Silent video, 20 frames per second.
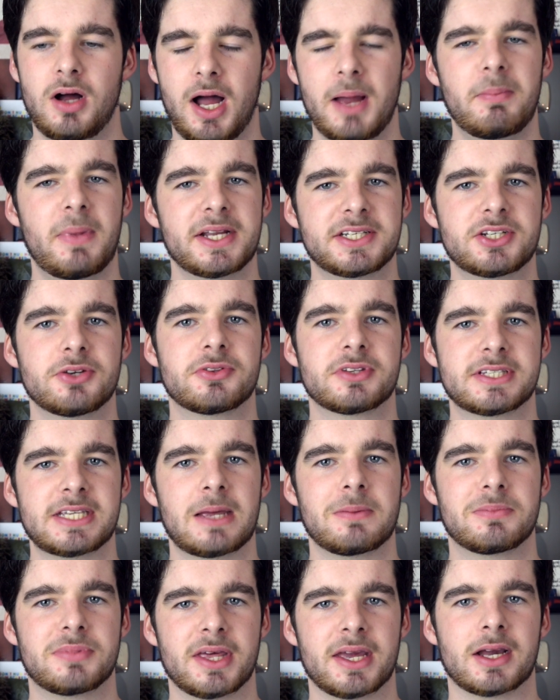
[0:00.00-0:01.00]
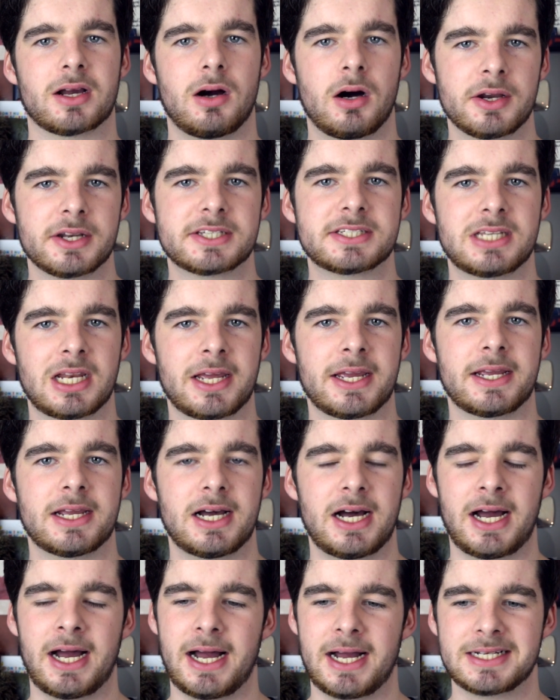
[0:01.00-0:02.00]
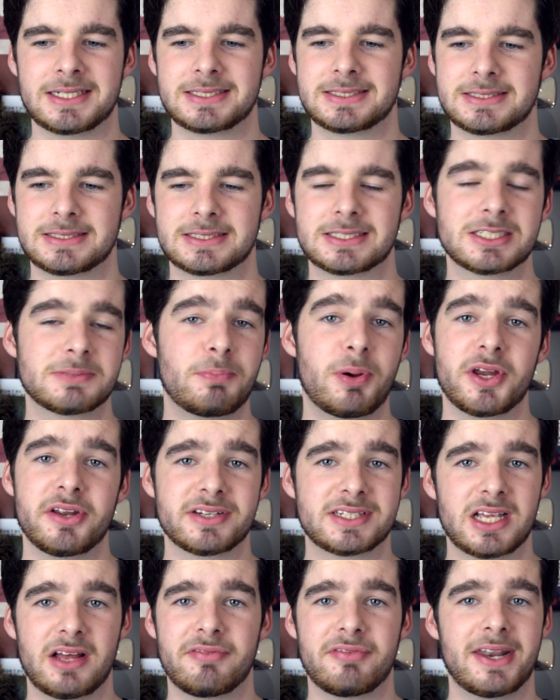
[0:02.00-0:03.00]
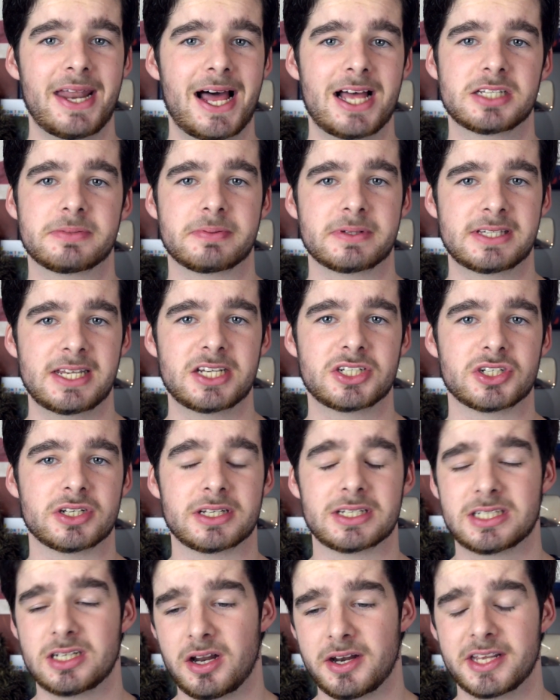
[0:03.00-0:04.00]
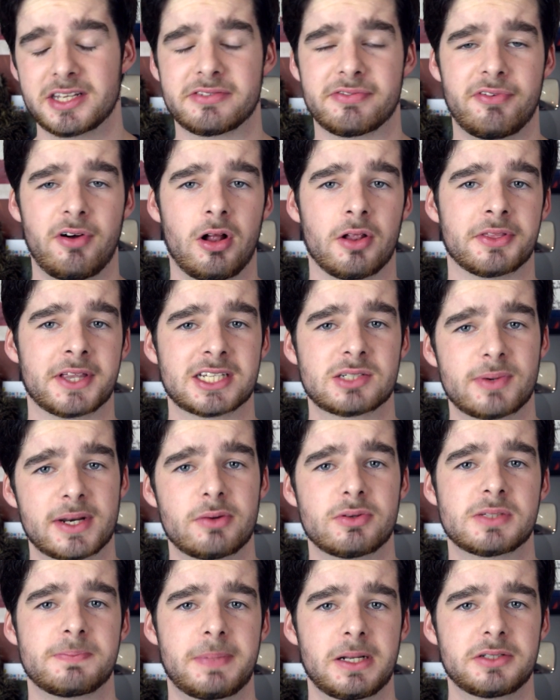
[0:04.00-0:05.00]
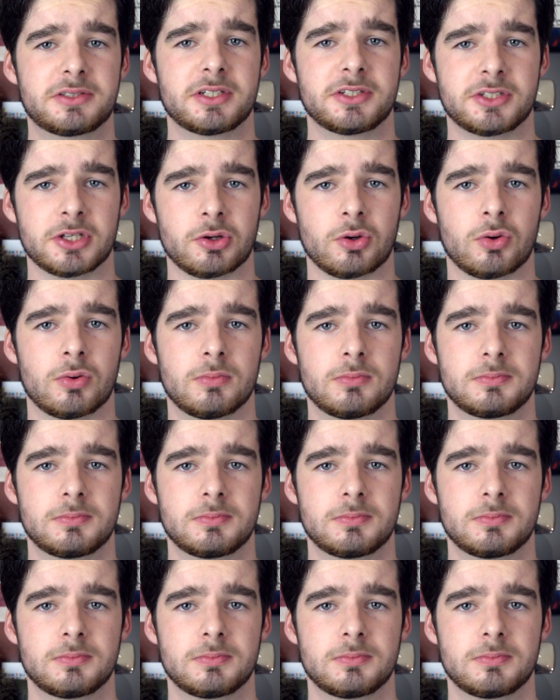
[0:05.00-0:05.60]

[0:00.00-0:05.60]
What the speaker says: I might do the same thing, honestly. I just put yourself in Hal's position. It's not his fault, that's what he was built to do.